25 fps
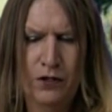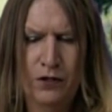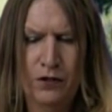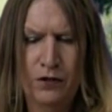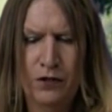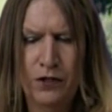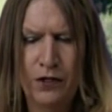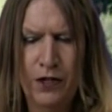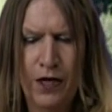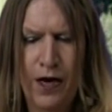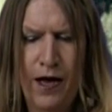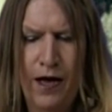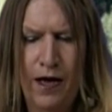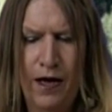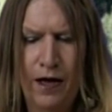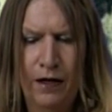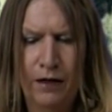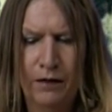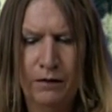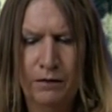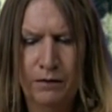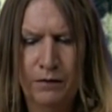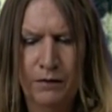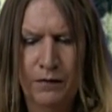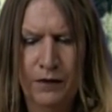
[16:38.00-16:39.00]

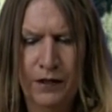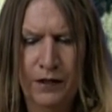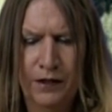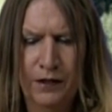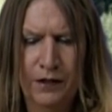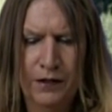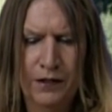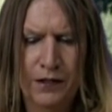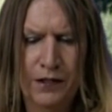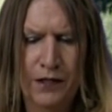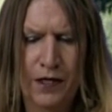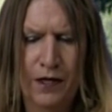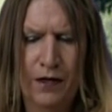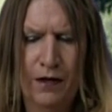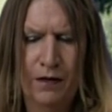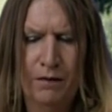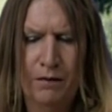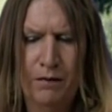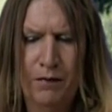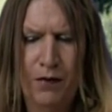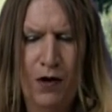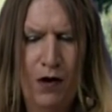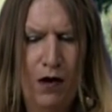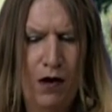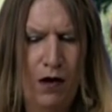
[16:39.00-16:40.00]
John and
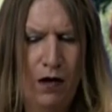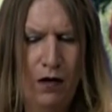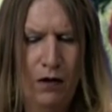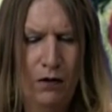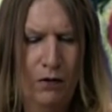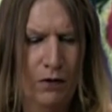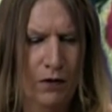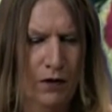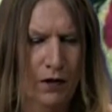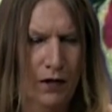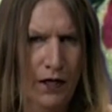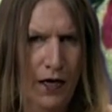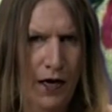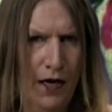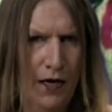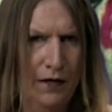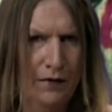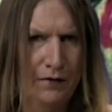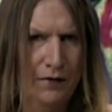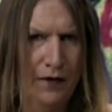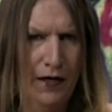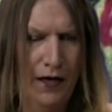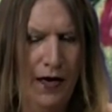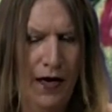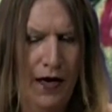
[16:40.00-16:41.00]
Paul were kind
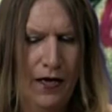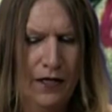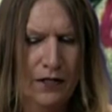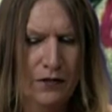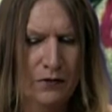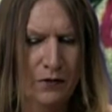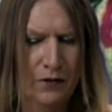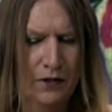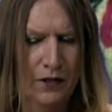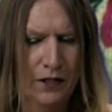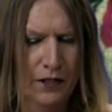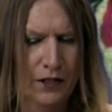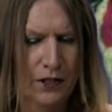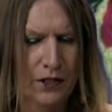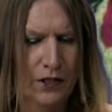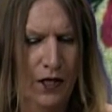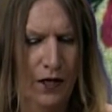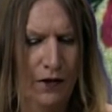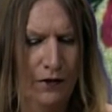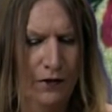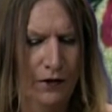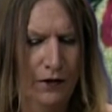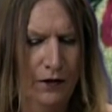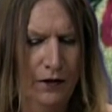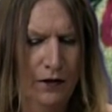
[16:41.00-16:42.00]
of at odds with each
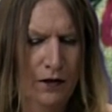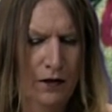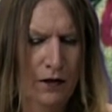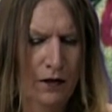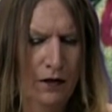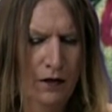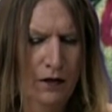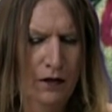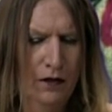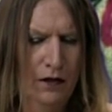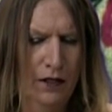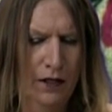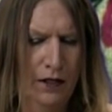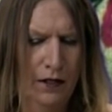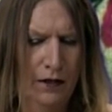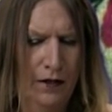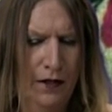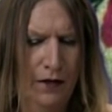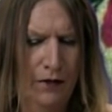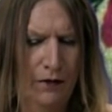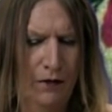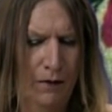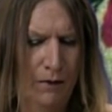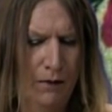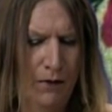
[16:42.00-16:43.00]
other, and
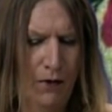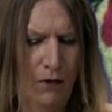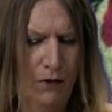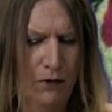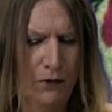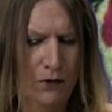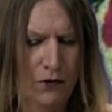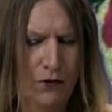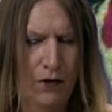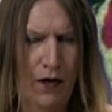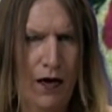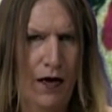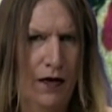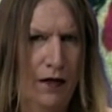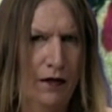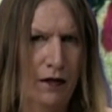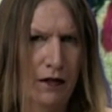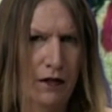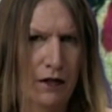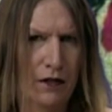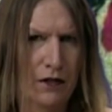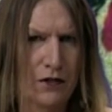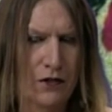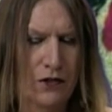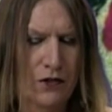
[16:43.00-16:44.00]
they were both trying
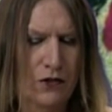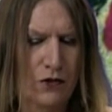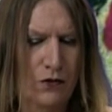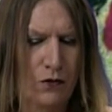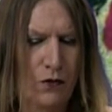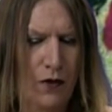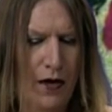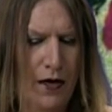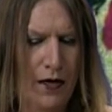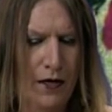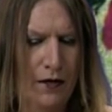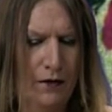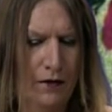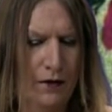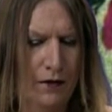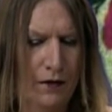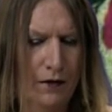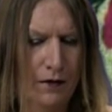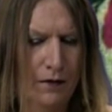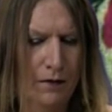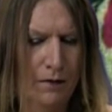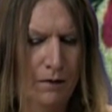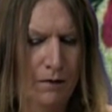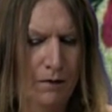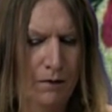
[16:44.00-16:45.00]
to sway
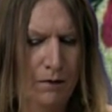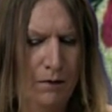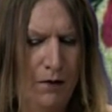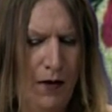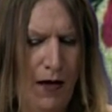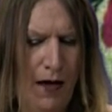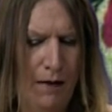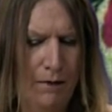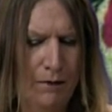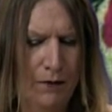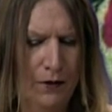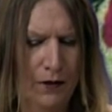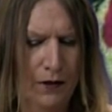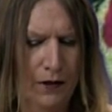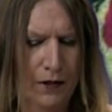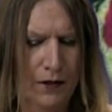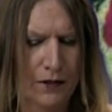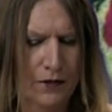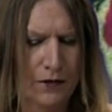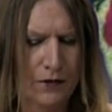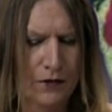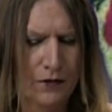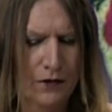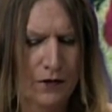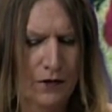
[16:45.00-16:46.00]
the
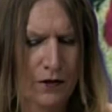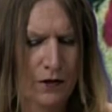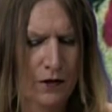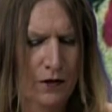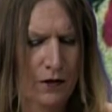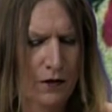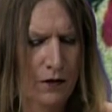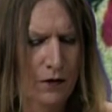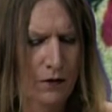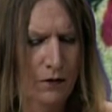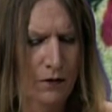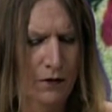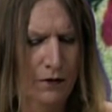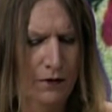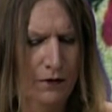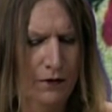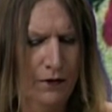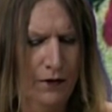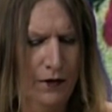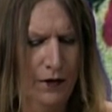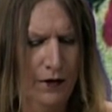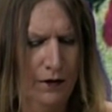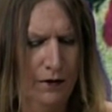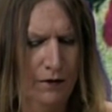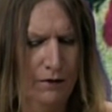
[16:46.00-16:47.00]
populace with
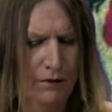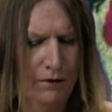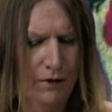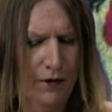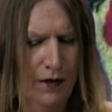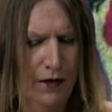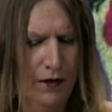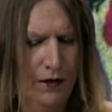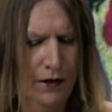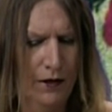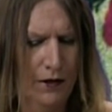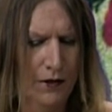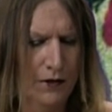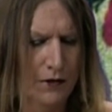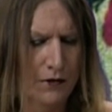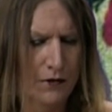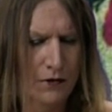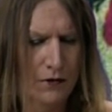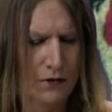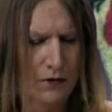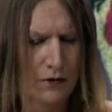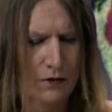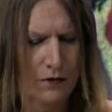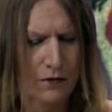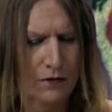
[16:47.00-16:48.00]
their
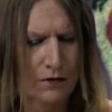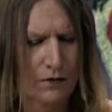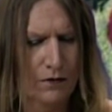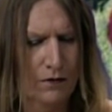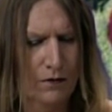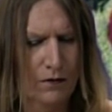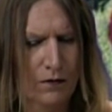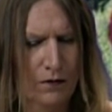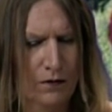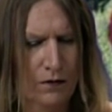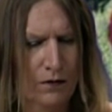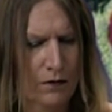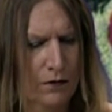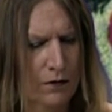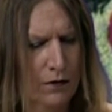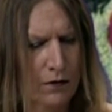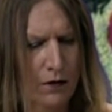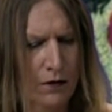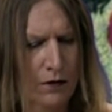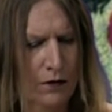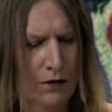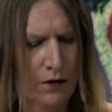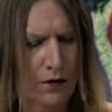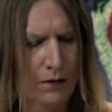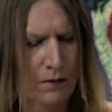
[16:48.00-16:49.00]
various
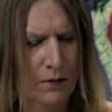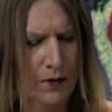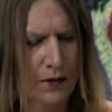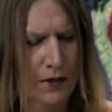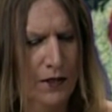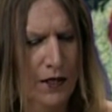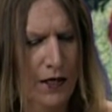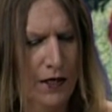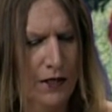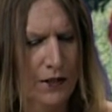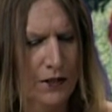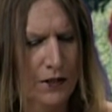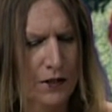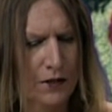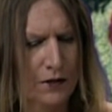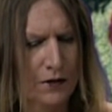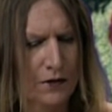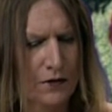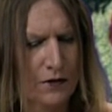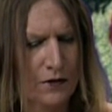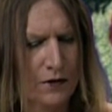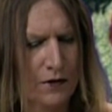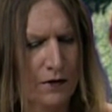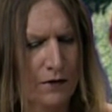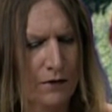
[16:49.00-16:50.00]

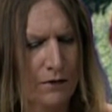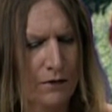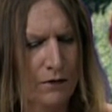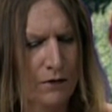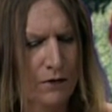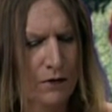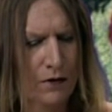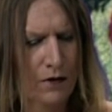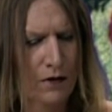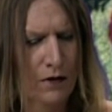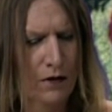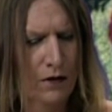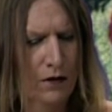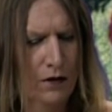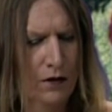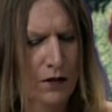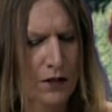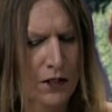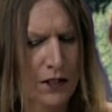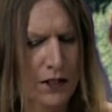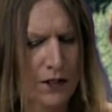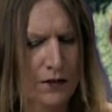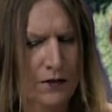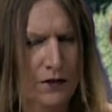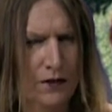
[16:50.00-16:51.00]
interpretations of
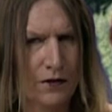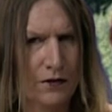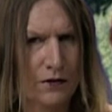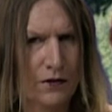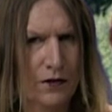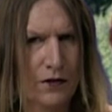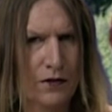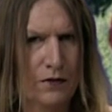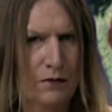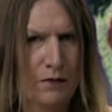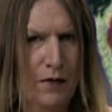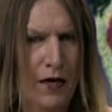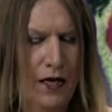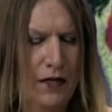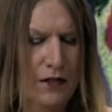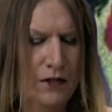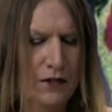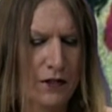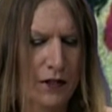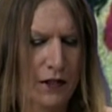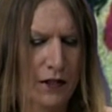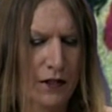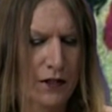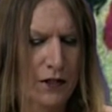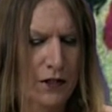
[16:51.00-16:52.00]
Jesus's
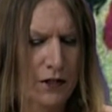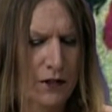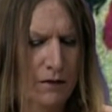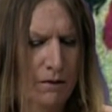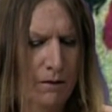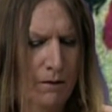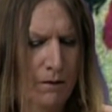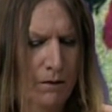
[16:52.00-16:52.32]
message,